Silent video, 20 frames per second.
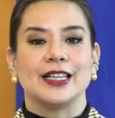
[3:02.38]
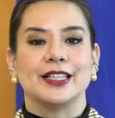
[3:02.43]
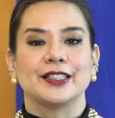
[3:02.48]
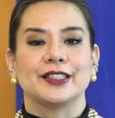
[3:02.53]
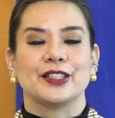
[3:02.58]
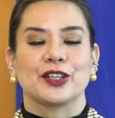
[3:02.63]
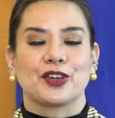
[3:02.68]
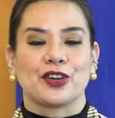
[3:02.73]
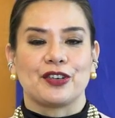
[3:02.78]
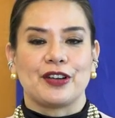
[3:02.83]

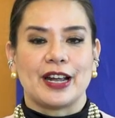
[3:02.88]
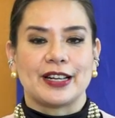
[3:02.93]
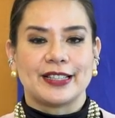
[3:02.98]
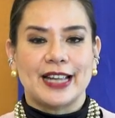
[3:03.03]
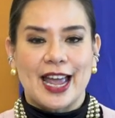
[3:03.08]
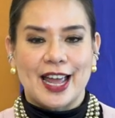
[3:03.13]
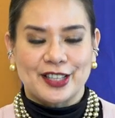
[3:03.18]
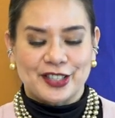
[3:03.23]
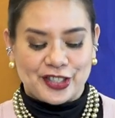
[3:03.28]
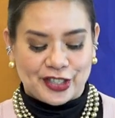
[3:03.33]
is the correct
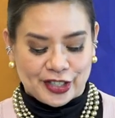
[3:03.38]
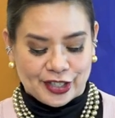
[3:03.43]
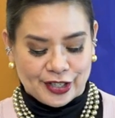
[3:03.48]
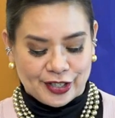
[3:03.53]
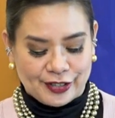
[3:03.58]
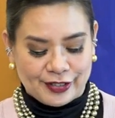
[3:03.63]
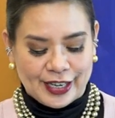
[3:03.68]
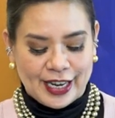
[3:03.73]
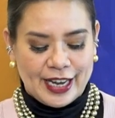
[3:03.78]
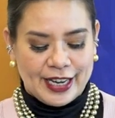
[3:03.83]

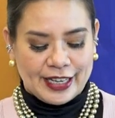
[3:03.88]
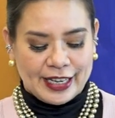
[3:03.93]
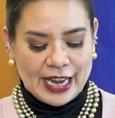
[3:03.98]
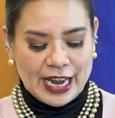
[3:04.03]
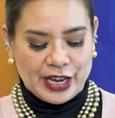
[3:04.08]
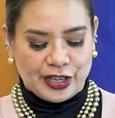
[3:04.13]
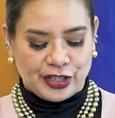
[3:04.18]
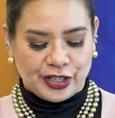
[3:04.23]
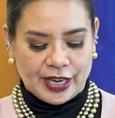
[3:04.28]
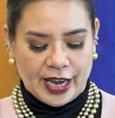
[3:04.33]
answer.
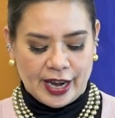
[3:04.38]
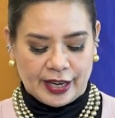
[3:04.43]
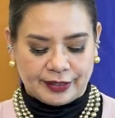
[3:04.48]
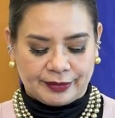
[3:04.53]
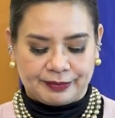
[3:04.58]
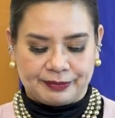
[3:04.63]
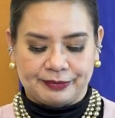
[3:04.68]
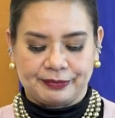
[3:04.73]
KCHECK.